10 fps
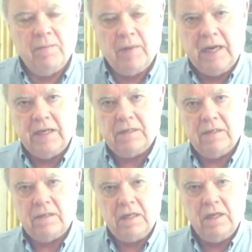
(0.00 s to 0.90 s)

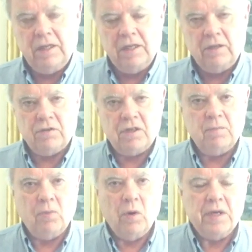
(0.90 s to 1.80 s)
minuses and the
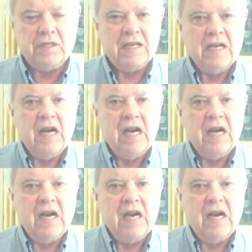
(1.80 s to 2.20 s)
interesting points.